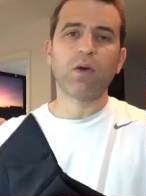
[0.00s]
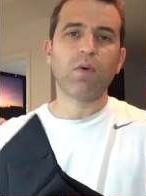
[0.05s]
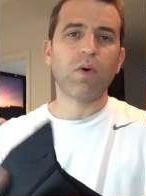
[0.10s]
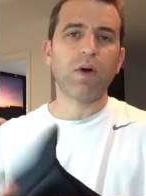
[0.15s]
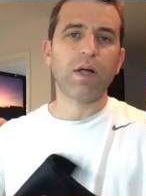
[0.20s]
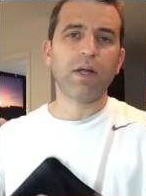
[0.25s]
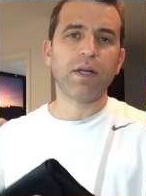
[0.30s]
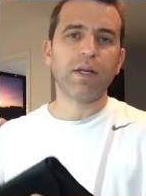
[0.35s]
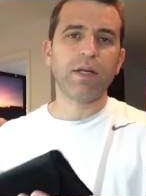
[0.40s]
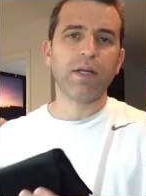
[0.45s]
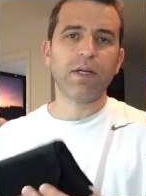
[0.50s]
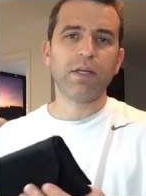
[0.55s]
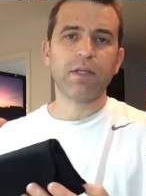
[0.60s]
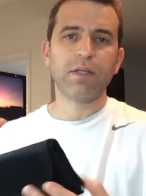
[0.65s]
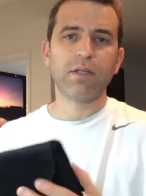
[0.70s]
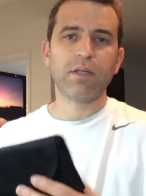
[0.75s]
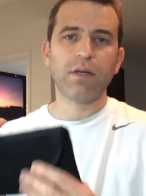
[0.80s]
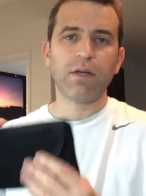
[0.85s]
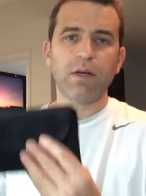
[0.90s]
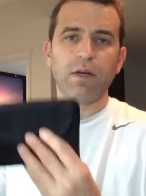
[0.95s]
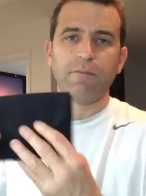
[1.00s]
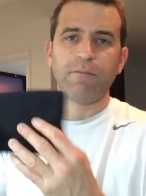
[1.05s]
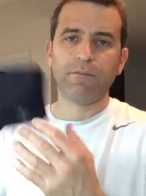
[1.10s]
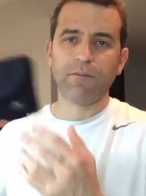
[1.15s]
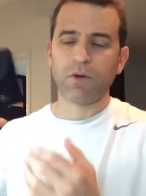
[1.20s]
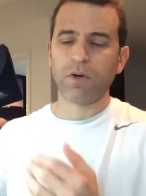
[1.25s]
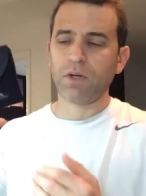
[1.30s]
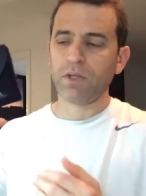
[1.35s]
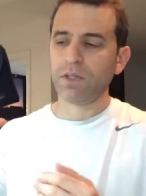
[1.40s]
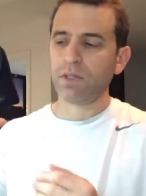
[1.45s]
the quality is
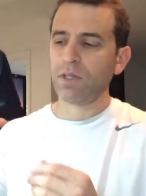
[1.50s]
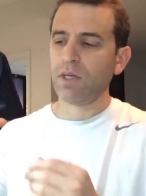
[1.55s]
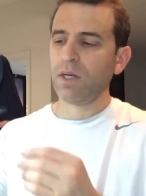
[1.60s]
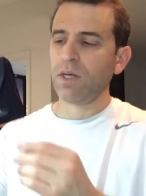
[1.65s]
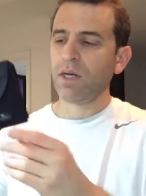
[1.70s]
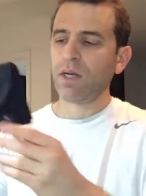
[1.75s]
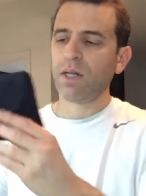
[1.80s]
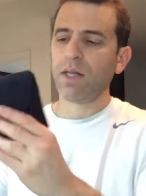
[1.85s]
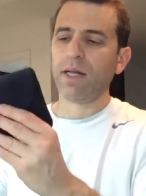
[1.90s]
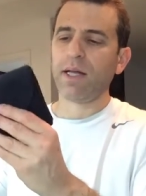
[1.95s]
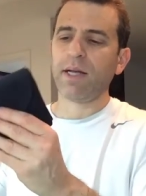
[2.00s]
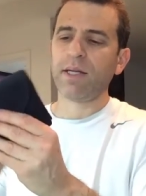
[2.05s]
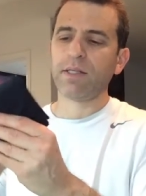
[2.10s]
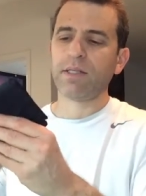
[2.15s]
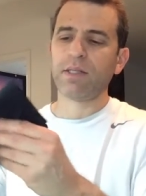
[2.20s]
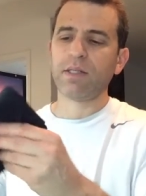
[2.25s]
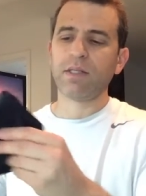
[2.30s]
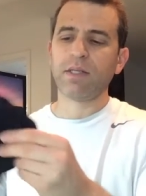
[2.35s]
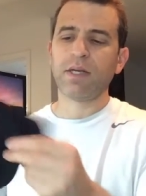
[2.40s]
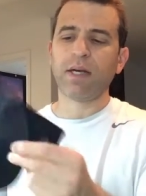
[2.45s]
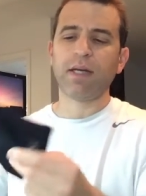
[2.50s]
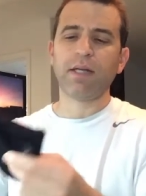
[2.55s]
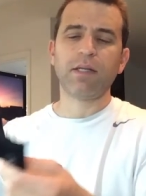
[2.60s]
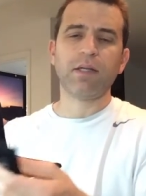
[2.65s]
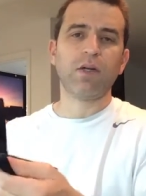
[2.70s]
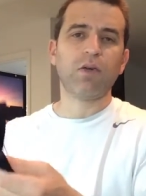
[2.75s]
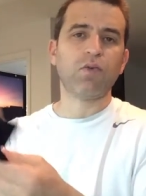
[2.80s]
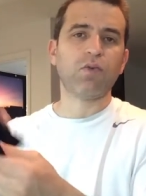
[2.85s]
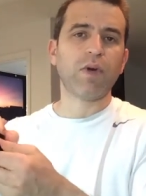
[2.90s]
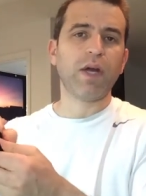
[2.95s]
first class. It's
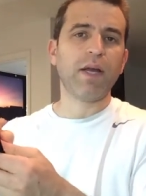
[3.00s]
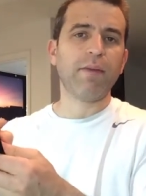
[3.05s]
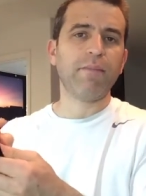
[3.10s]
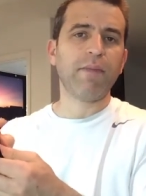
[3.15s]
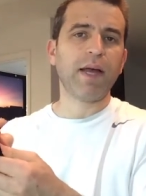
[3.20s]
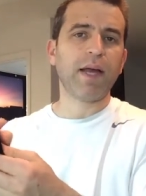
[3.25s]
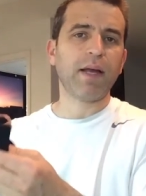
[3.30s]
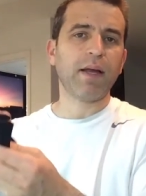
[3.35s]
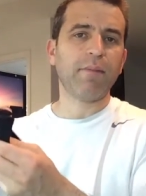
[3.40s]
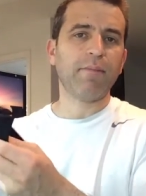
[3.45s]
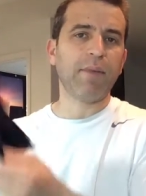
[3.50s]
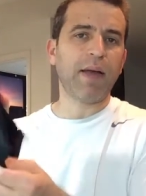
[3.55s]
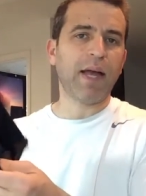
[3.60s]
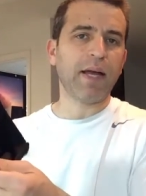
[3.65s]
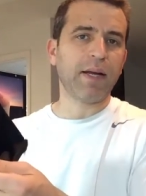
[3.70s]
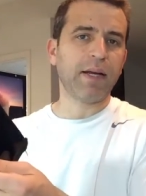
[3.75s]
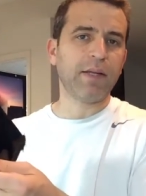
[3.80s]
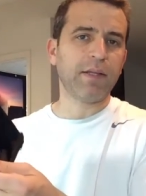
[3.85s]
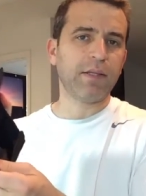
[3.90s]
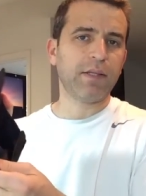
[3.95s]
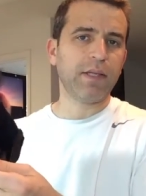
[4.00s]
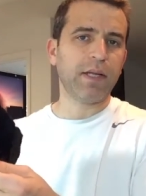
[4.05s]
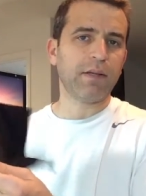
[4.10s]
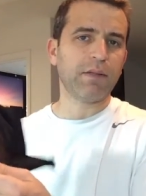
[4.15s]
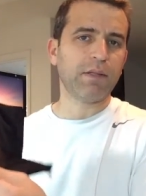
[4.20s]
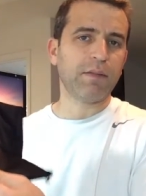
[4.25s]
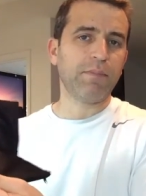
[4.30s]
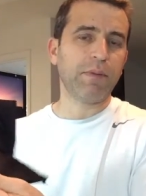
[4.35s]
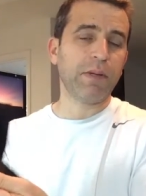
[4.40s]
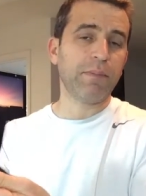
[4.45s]
got great magnets. Now,
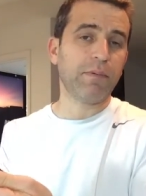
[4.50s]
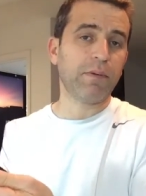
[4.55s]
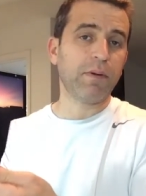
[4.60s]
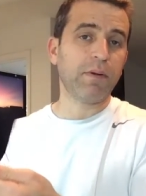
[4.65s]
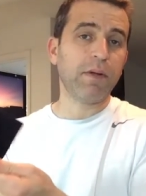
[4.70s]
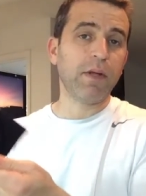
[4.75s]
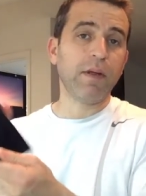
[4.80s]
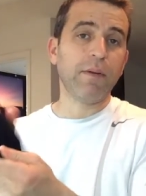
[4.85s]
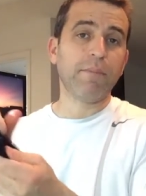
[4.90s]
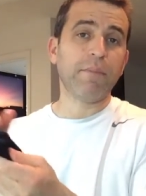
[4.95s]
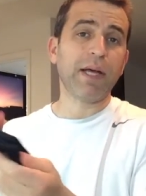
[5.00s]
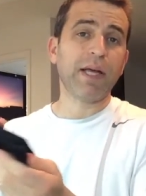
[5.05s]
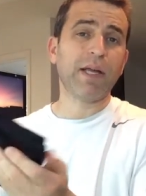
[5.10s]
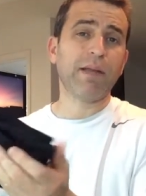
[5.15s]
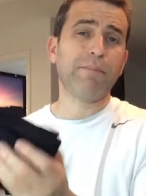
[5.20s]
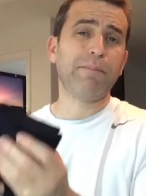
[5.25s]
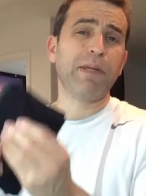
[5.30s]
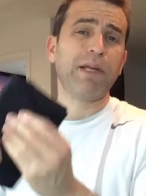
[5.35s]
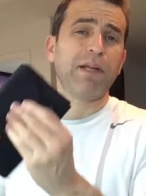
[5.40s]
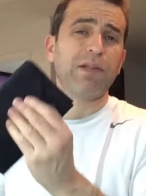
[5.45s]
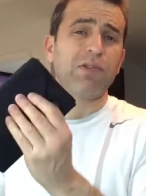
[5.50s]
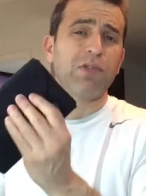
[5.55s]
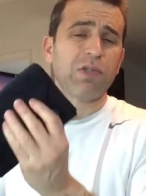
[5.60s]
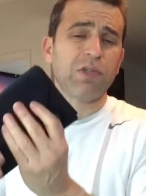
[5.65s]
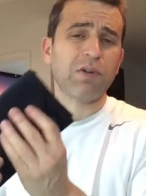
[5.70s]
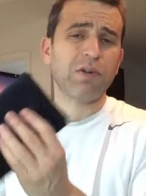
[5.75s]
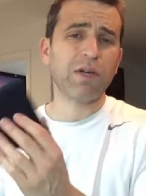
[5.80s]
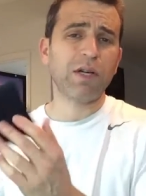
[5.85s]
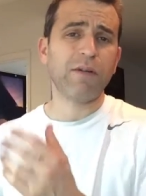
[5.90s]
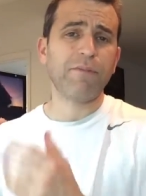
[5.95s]
some people might be
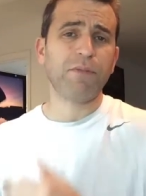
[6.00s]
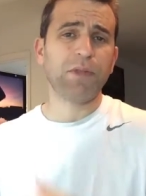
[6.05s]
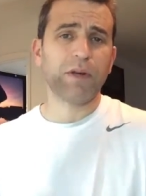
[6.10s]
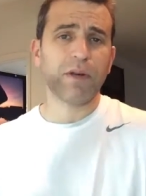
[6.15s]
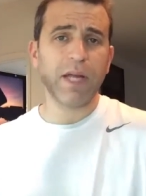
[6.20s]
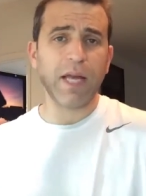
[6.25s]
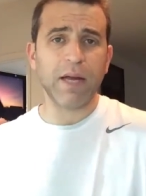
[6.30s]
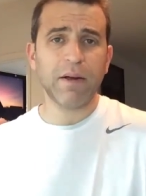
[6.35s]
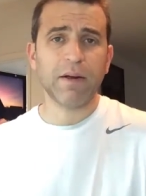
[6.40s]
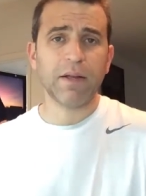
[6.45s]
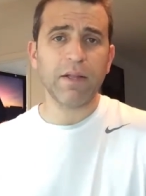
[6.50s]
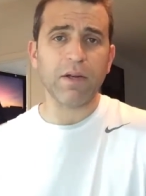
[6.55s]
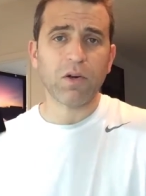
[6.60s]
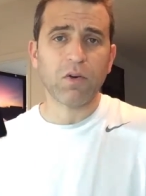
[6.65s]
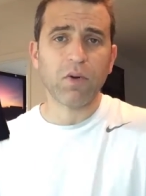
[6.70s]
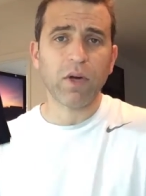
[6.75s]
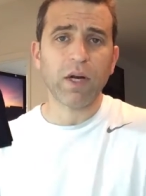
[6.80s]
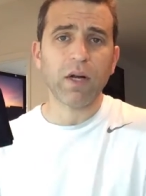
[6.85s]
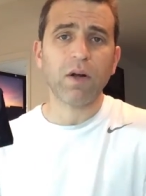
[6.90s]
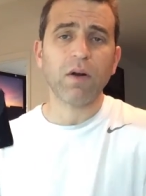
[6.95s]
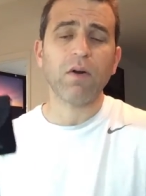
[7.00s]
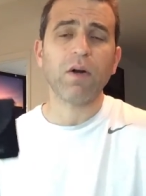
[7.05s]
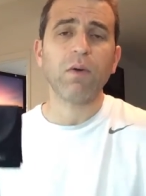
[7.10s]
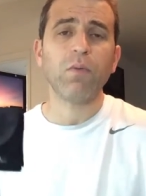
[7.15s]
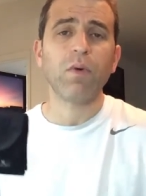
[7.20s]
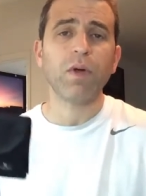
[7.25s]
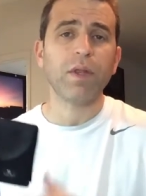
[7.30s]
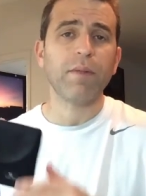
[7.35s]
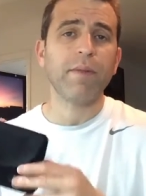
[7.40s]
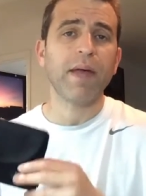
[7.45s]
concerned if they're carrying their credit
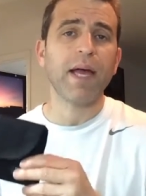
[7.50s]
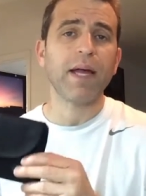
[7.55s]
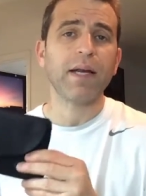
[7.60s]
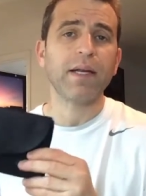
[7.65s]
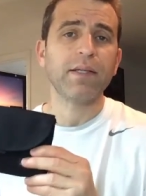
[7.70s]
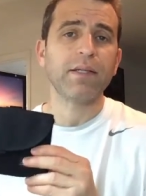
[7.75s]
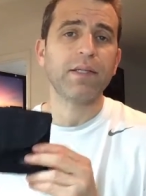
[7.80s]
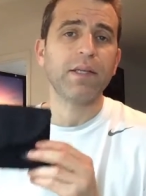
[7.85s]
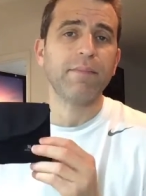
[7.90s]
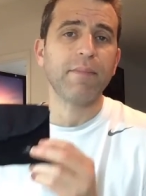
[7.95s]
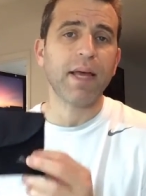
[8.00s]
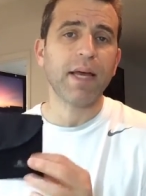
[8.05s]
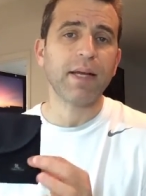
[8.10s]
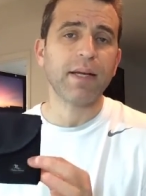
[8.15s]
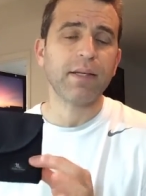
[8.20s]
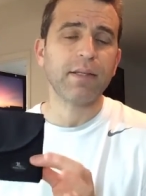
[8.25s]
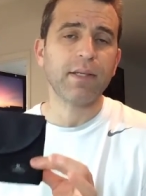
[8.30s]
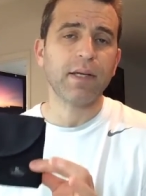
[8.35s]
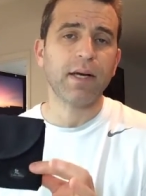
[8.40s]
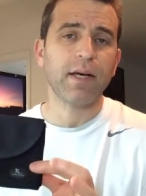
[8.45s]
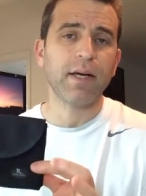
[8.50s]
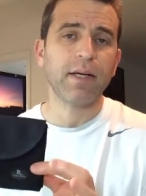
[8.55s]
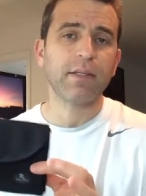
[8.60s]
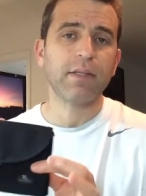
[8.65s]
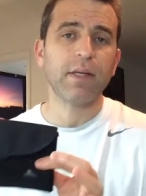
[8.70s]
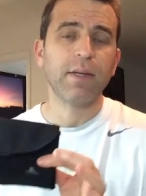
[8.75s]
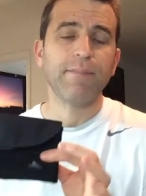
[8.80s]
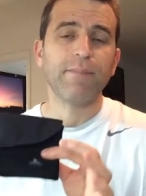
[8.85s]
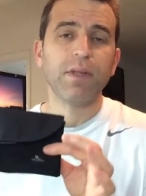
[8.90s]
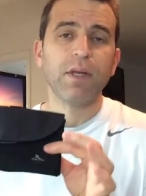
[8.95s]
card, will the magnets
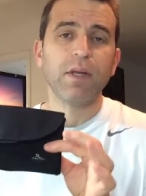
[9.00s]
demagnetize